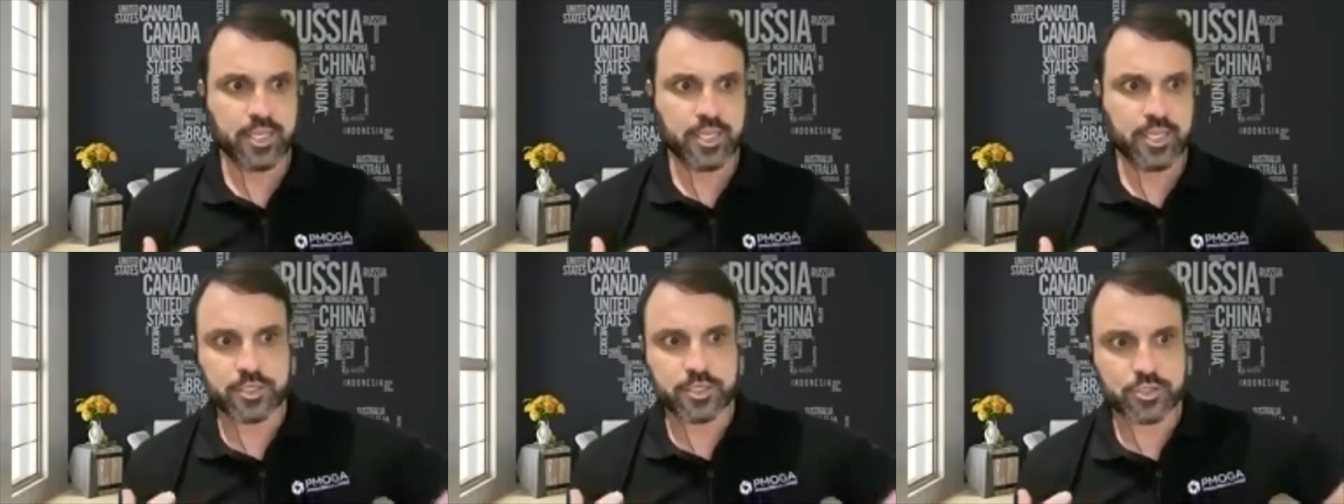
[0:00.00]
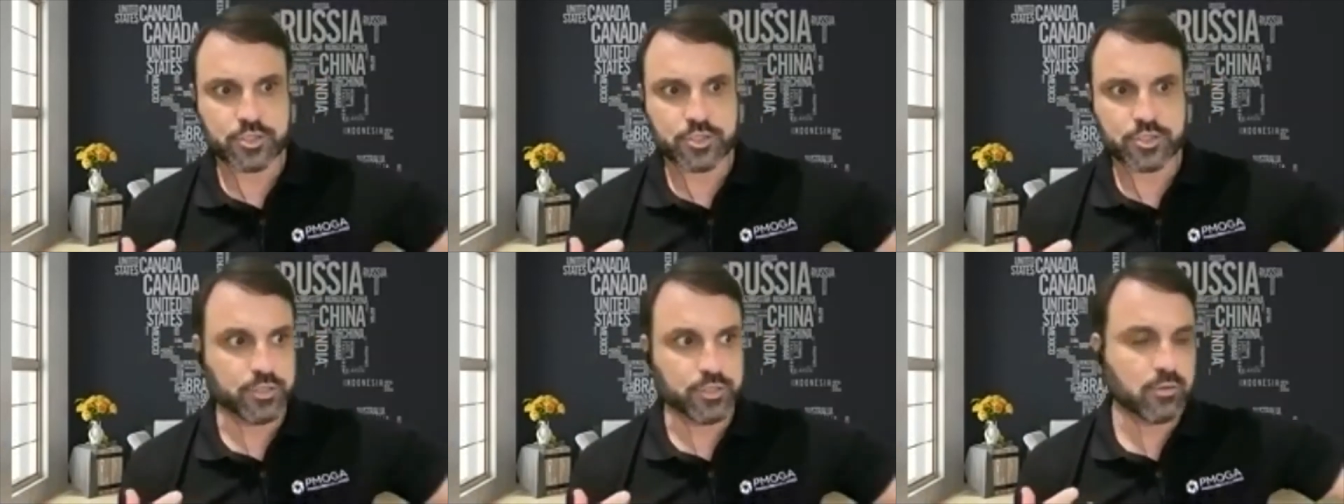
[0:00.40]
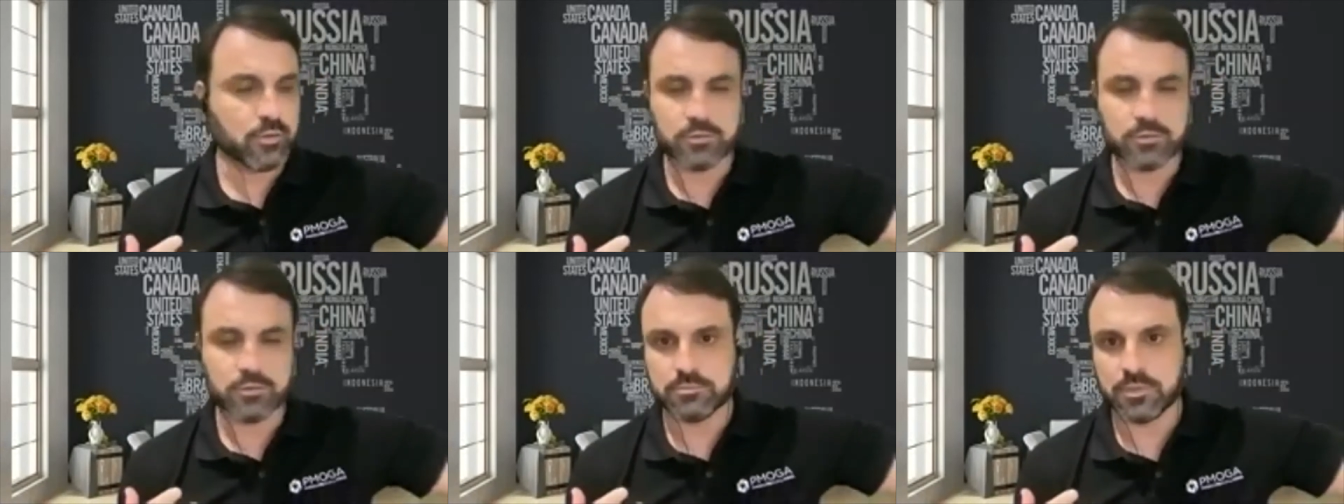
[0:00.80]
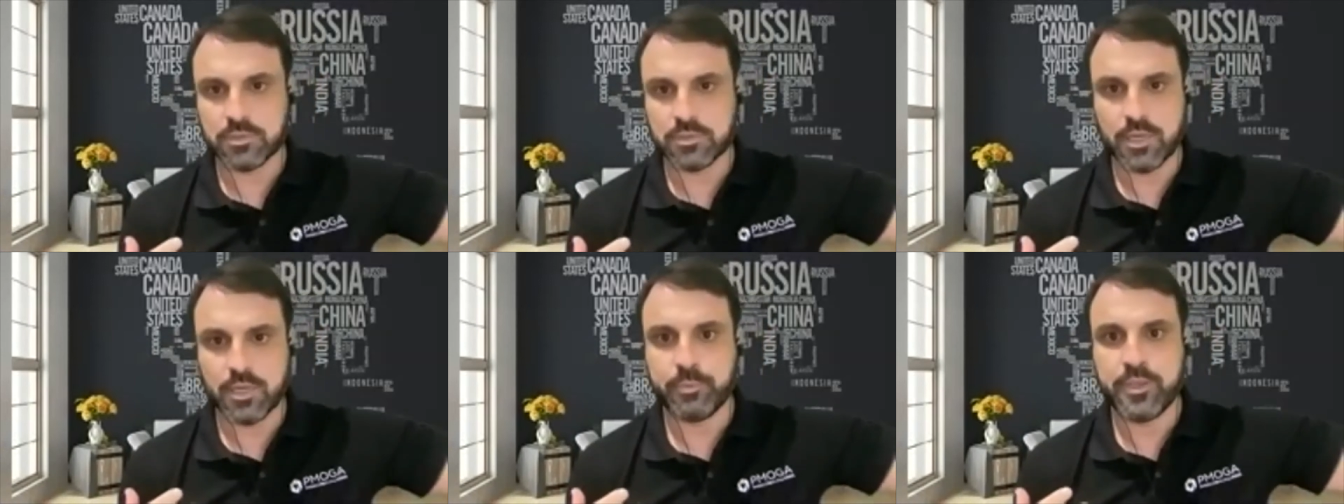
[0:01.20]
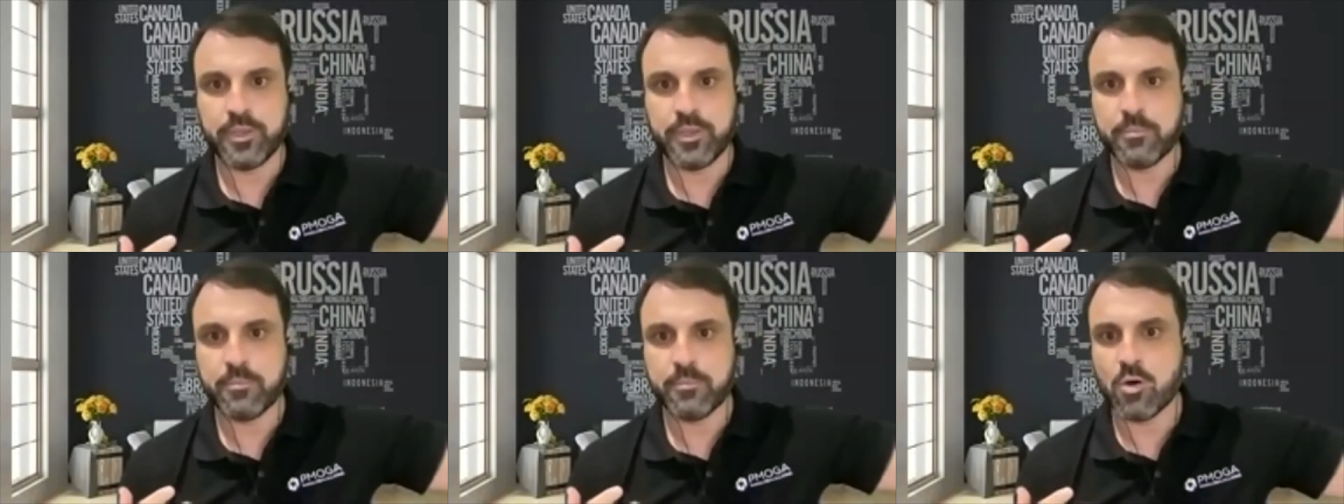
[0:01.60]
For example, 10 years,
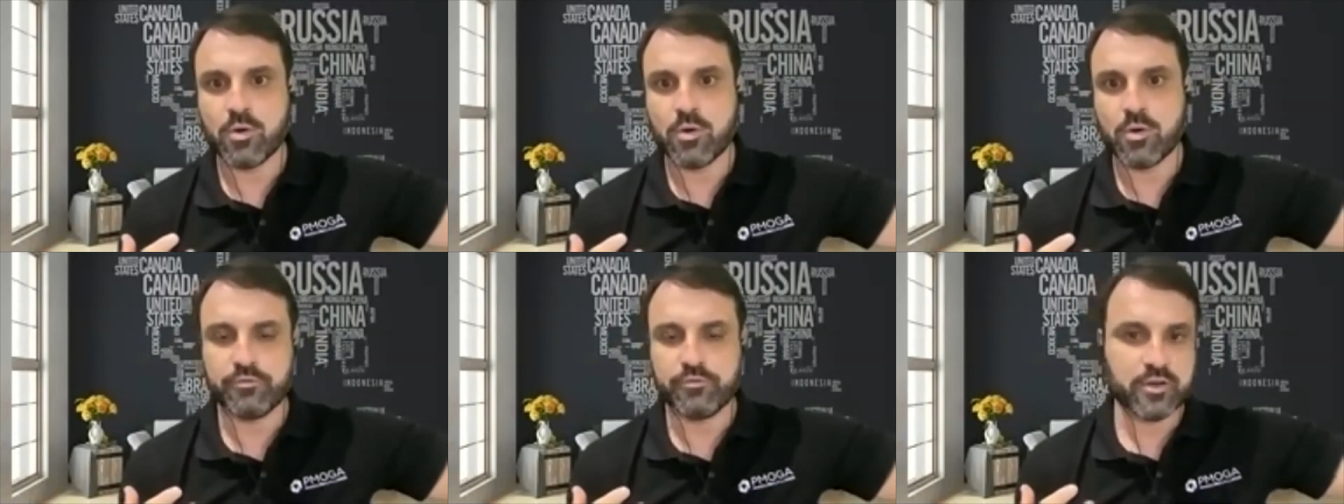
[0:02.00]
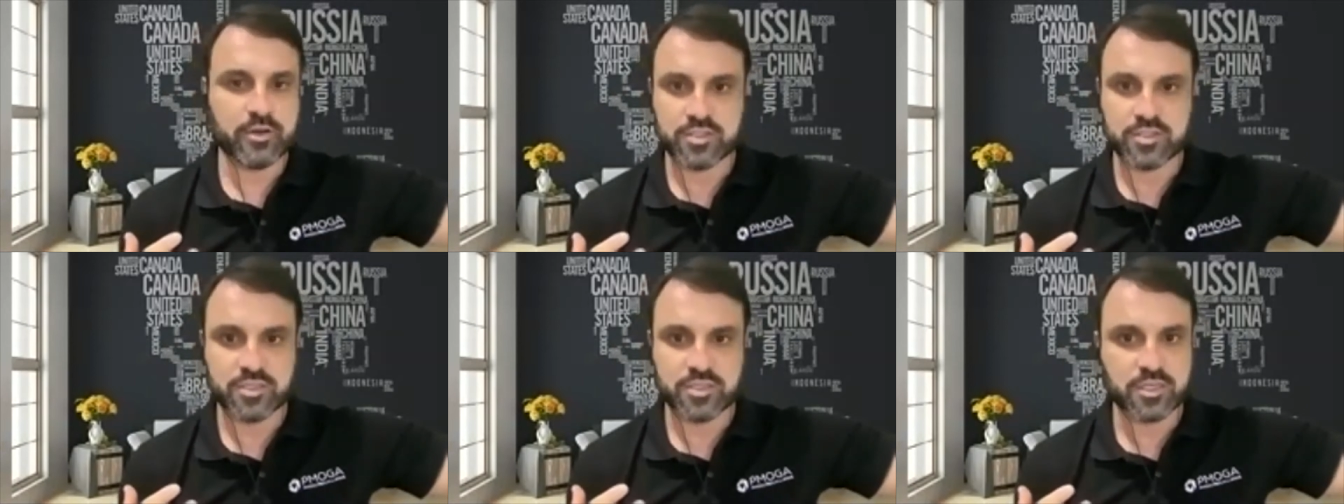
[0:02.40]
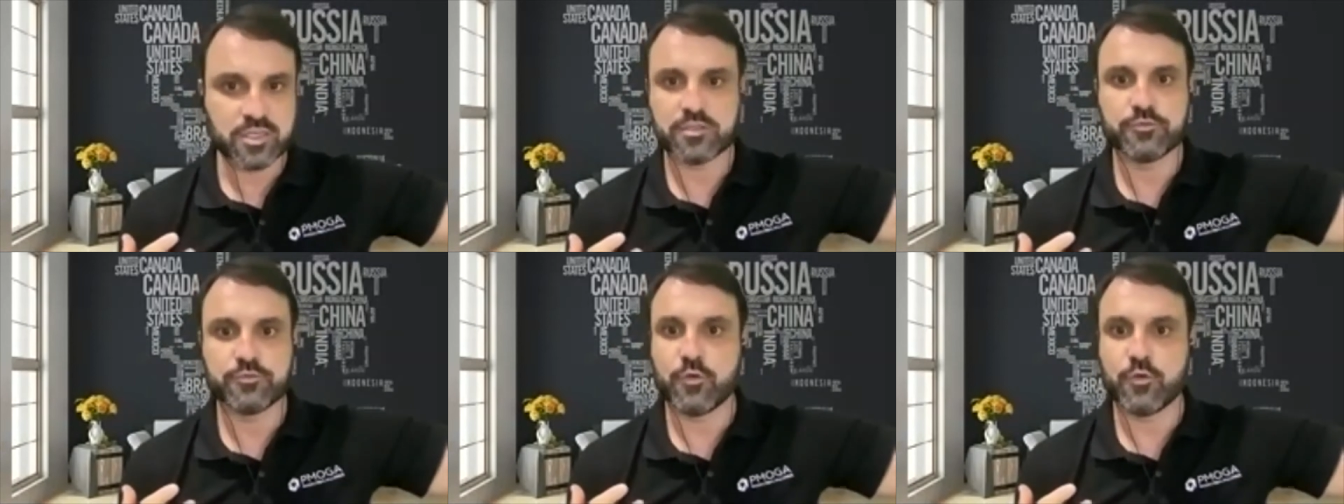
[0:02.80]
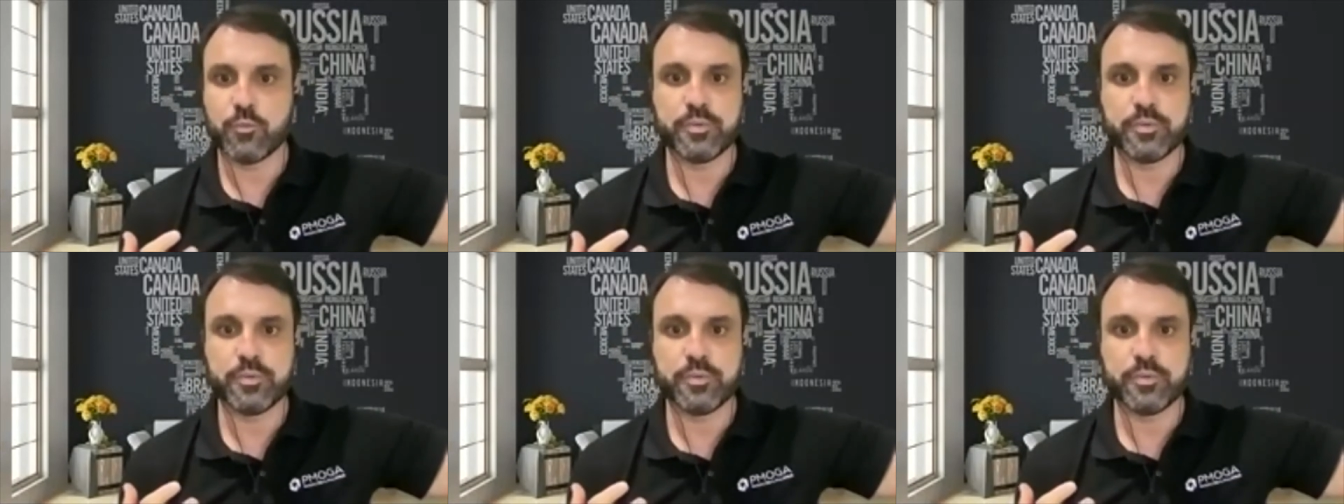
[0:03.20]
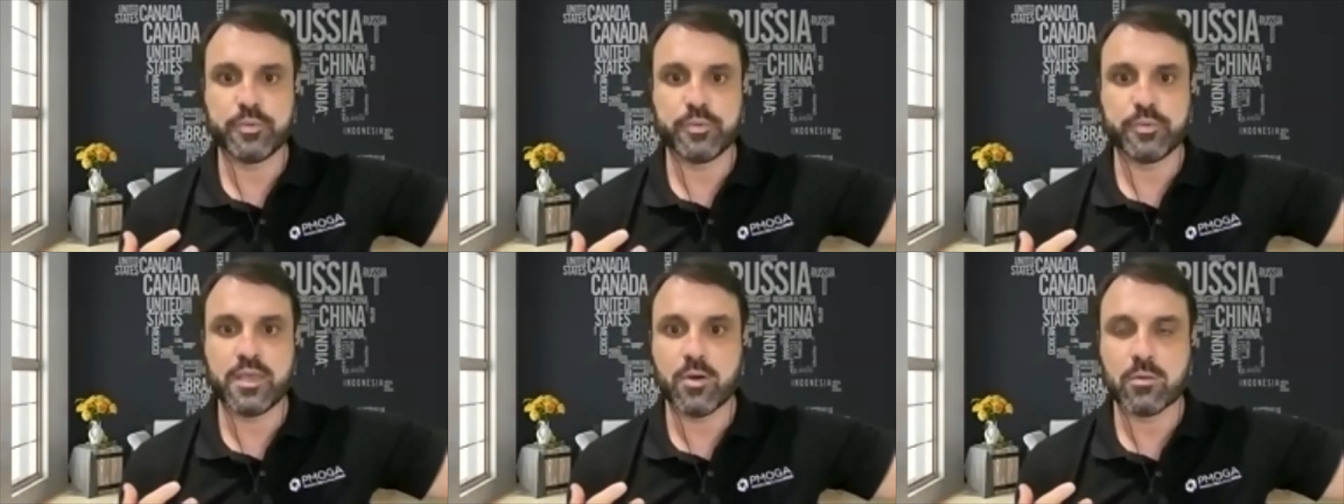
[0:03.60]
in a PMO, a very
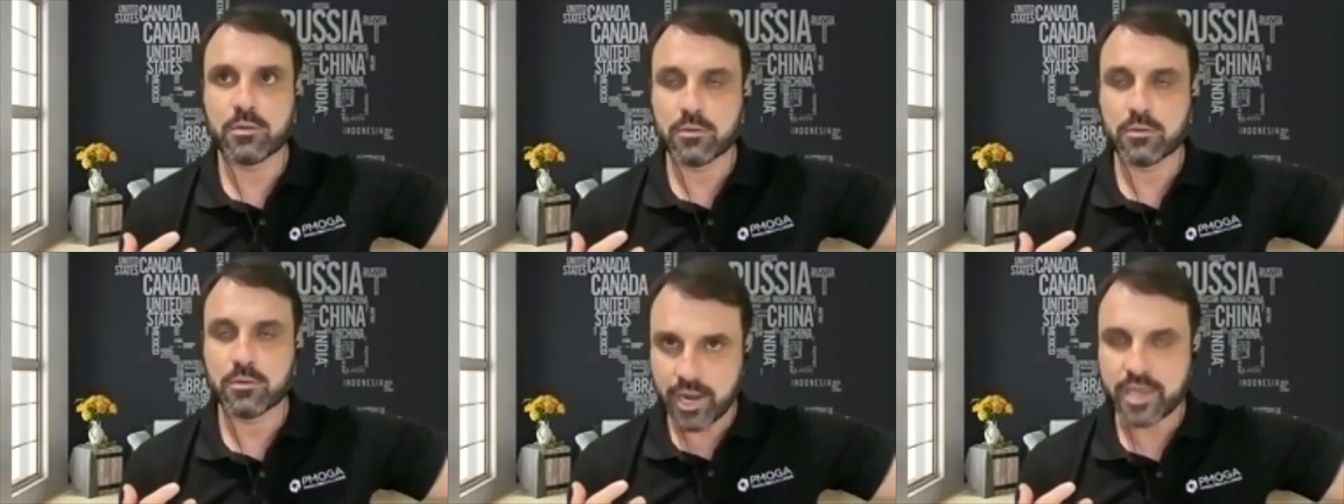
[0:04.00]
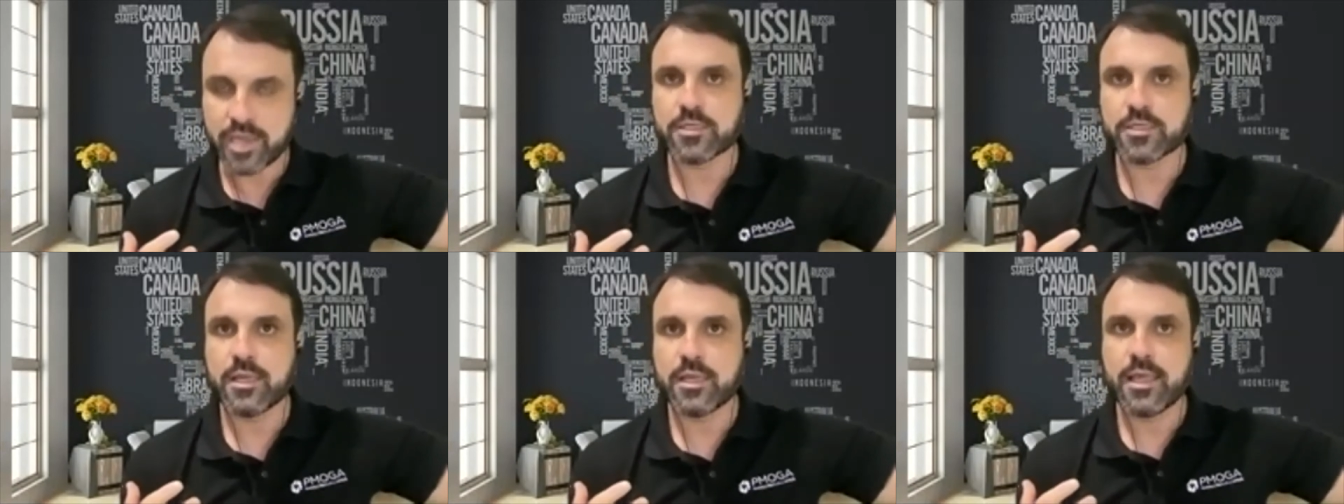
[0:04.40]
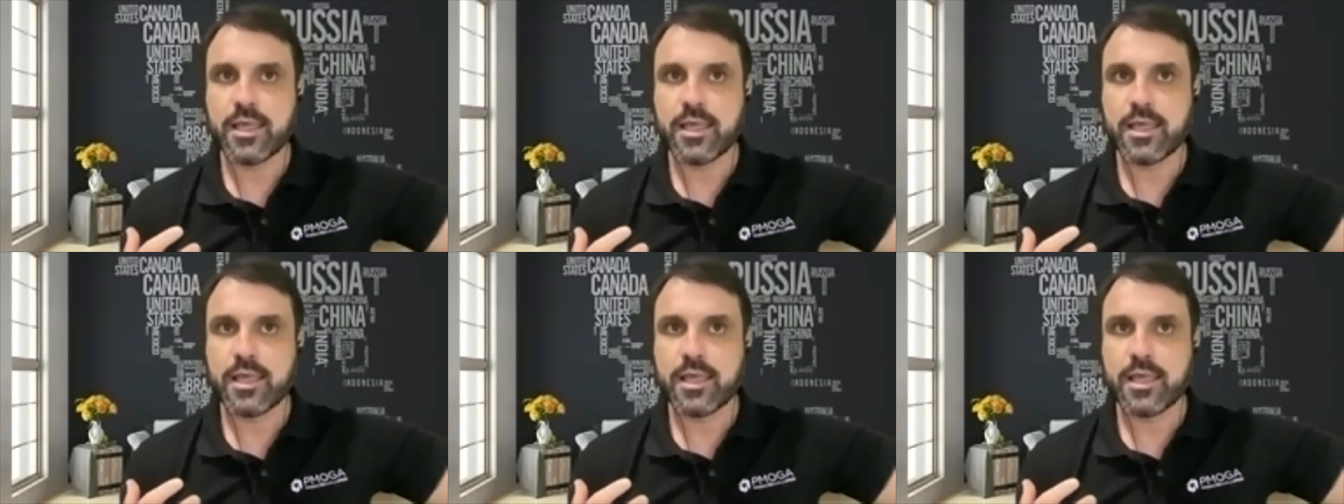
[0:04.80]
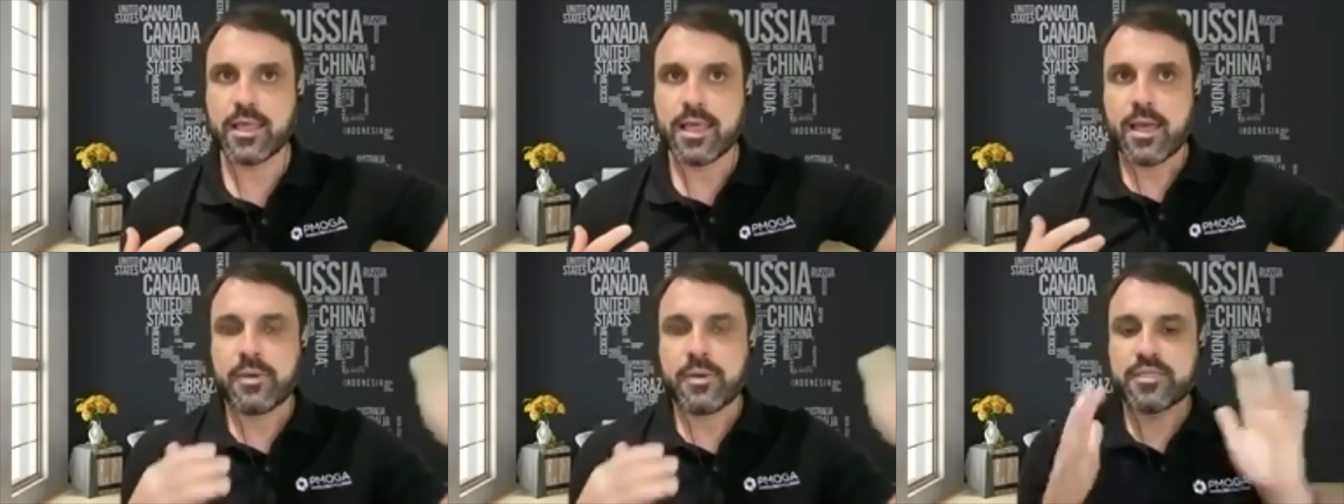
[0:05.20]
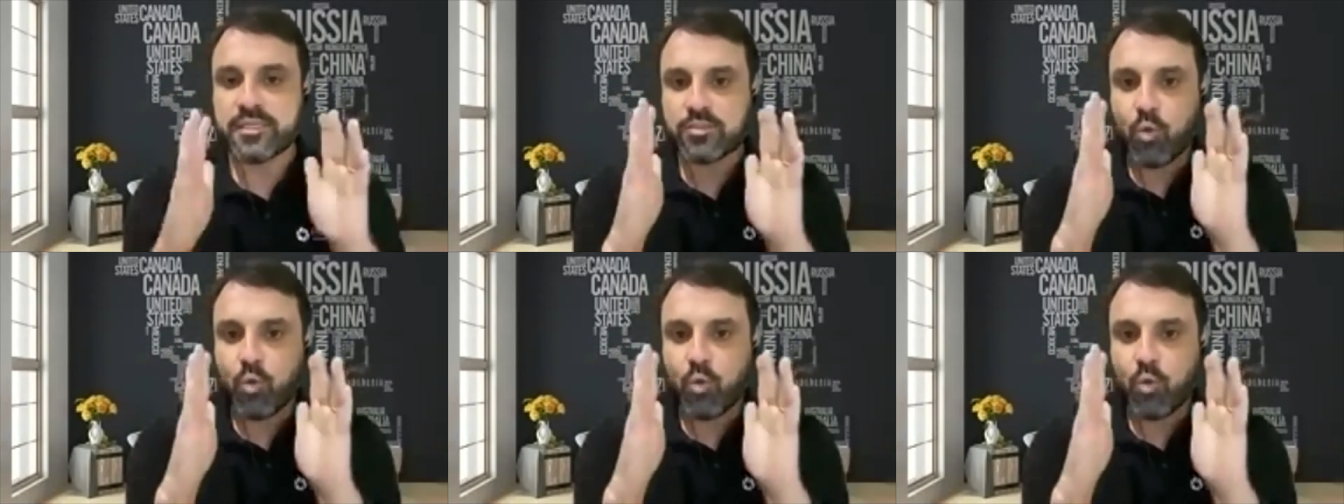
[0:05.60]
successful PMO, great.